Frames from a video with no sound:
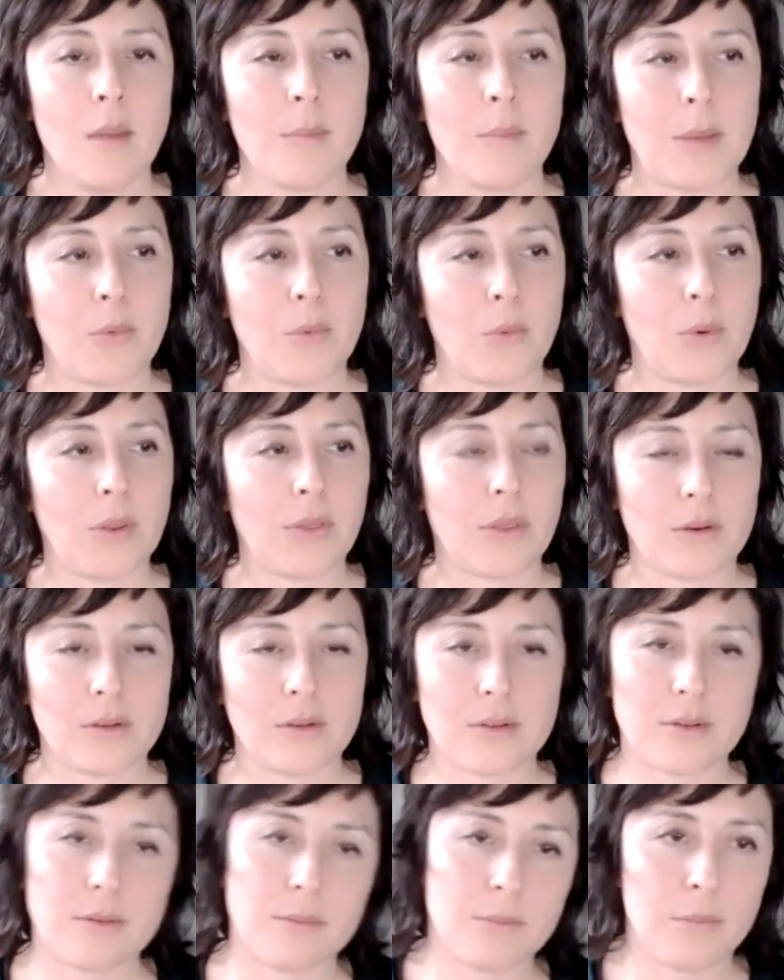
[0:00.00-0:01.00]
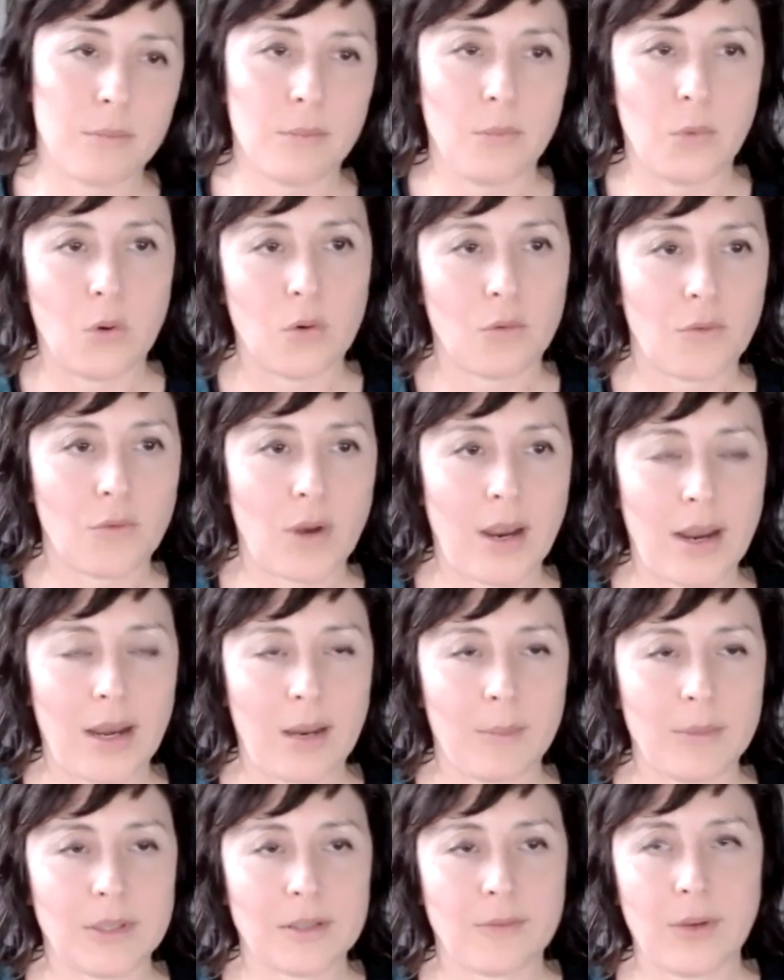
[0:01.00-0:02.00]
people with those more right
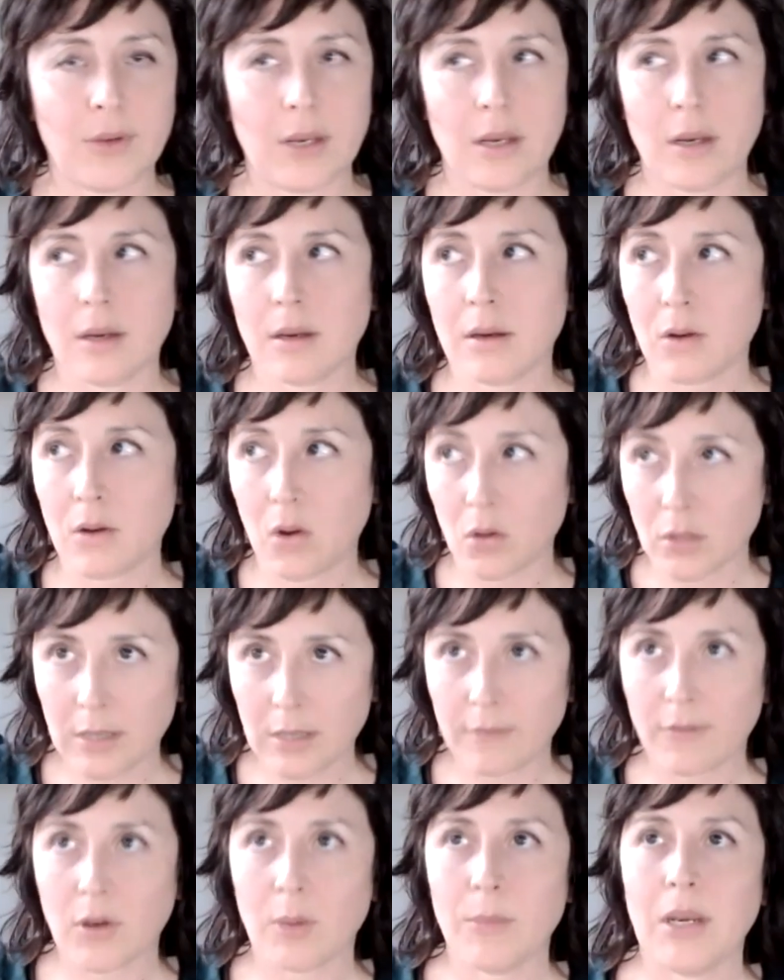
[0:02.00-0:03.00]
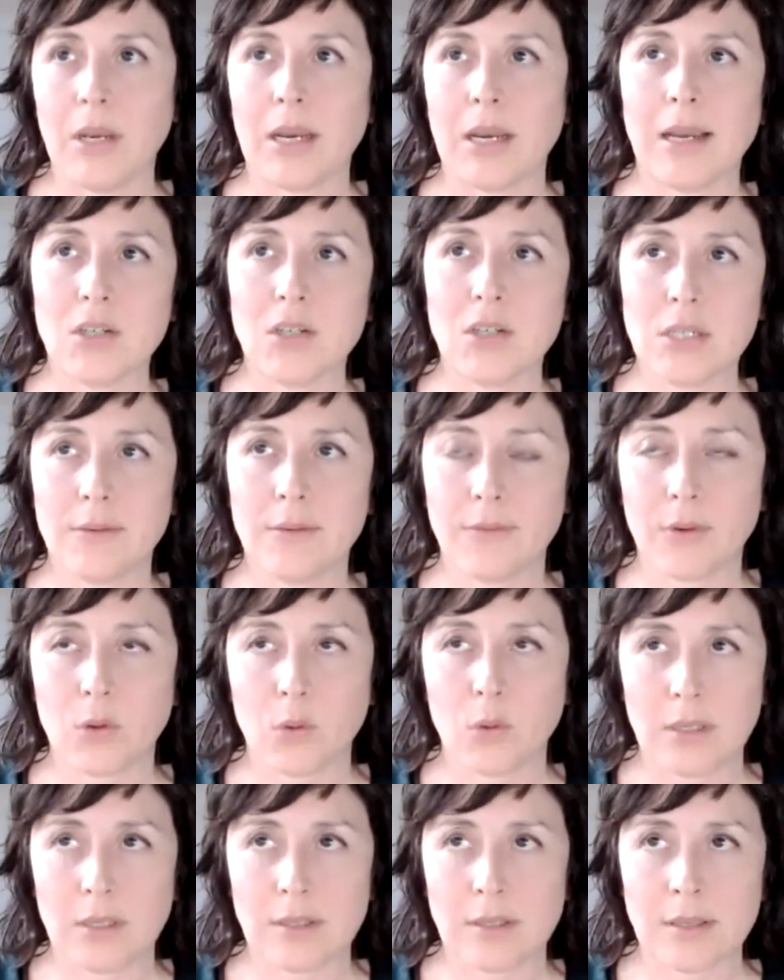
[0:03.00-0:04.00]
hemisphere cognitive communication
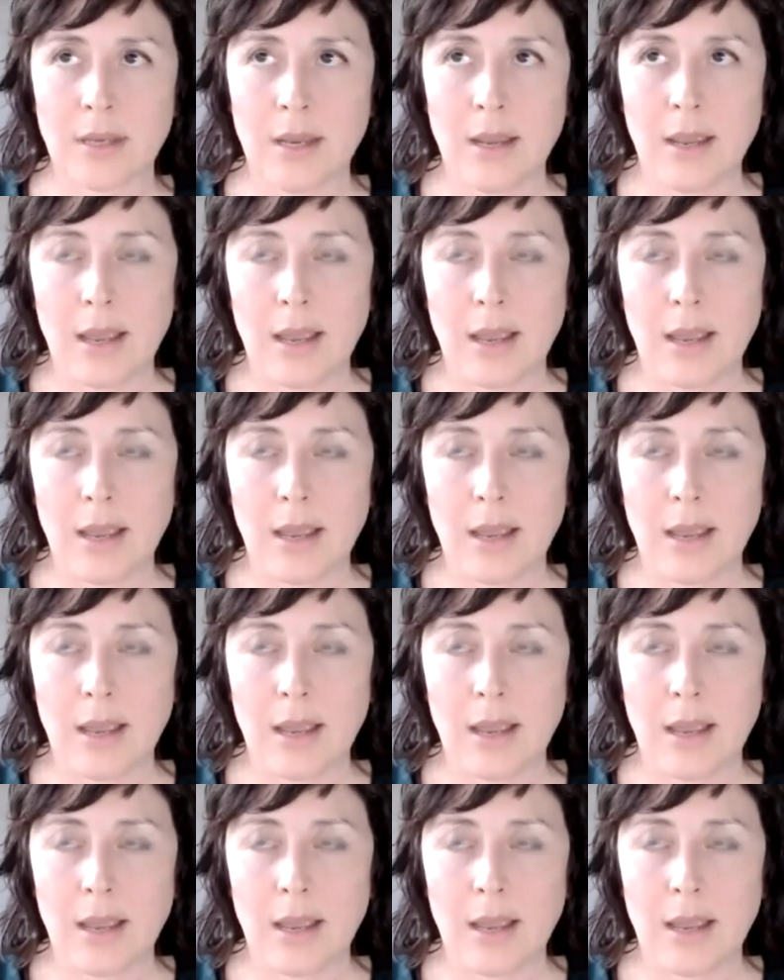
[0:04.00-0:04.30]
difficulties